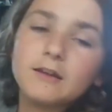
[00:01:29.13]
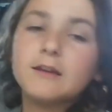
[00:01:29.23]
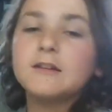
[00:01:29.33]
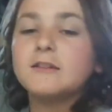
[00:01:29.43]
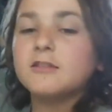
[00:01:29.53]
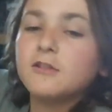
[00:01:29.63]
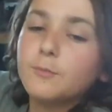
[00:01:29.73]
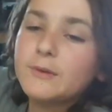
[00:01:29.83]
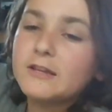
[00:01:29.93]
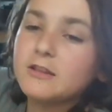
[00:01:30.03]
and it's
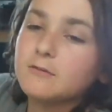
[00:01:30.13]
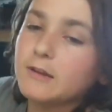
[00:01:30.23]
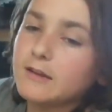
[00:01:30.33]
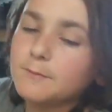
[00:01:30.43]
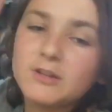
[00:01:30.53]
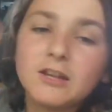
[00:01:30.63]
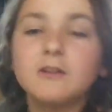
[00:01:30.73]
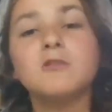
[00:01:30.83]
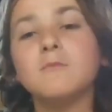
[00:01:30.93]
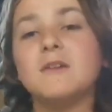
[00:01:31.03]
still PG-rated, but
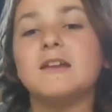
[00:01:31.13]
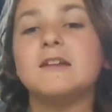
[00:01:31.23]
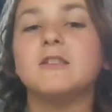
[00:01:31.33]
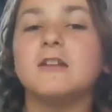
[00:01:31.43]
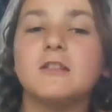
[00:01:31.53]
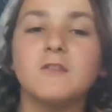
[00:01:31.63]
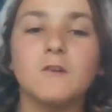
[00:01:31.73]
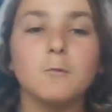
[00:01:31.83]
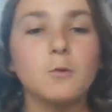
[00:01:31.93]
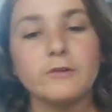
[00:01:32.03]
that doesn't mean it's
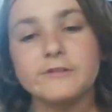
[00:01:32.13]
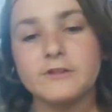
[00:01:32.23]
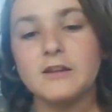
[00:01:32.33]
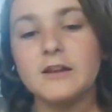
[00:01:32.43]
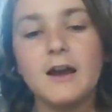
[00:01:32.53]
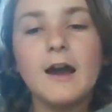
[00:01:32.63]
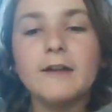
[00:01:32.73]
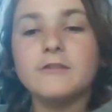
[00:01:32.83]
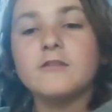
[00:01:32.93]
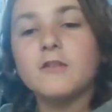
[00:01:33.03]
anything worse than it.
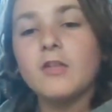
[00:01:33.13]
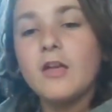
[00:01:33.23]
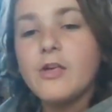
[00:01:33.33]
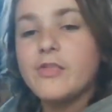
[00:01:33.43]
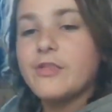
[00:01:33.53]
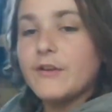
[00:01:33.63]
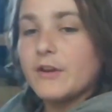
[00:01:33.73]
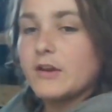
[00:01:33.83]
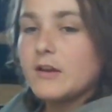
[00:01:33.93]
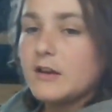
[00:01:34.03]
I still
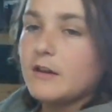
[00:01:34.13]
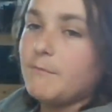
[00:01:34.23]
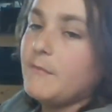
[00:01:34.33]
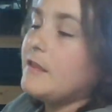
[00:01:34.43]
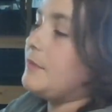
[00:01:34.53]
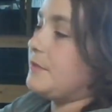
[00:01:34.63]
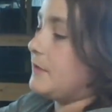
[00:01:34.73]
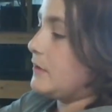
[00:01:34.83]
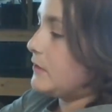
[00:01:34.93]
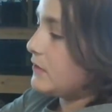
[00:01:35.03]
think,
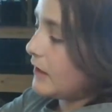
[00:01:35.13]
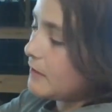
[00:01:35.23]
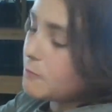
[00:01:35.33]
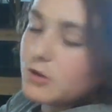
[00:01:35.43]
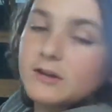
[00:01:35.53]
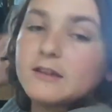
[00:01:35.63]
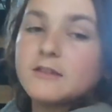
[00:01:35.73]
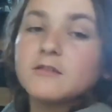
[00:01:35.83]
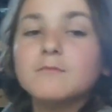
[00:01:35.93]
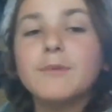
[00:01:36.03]
the second one
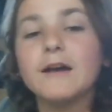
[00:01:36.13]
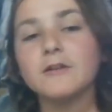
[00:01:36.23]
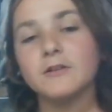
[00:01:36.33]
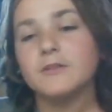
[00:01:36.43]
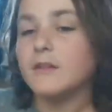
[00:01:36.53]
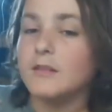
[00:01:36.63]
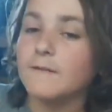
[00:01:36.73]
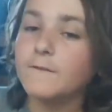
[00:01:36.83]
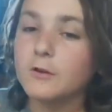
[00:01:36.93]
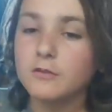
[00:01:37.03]
is better than
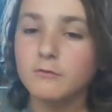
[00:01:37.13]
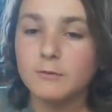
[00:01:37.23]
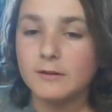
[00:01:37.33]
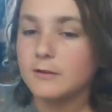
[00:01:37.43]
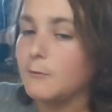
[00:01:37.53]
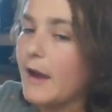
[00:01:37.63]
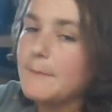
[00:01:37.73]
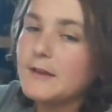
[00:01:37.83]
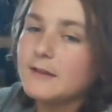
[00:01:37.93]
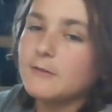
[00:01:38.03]
the first one right there.
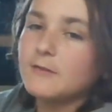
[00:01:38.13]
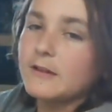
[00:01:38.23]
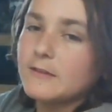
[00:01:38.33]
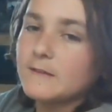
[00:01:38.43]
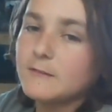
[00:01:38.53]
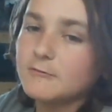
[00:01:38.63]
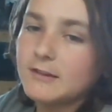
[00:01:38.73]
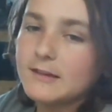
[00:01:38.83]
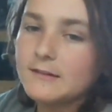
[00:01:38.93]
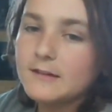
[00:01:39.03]
Why am I going like this
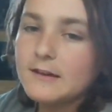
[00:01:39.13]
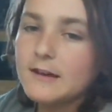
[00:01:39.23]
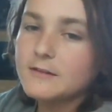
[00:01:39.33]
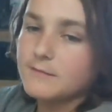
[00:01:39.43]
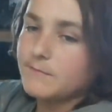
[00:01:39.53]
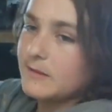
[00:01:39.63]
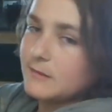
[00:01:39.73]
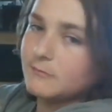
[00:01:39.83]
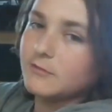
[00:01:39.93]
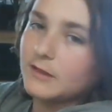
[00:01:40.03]
right here? As if,
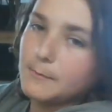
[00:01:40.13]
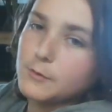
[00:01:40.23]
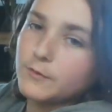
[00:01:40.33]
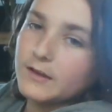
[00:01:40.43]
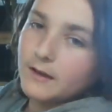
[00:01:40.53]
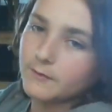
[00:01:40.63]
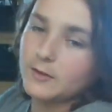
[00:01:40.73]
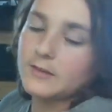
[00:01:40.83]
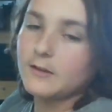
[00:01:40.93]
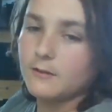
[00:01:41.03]
like, there's, like, a movie
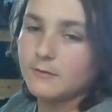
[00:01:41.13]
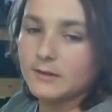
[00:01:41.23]
cover right there and right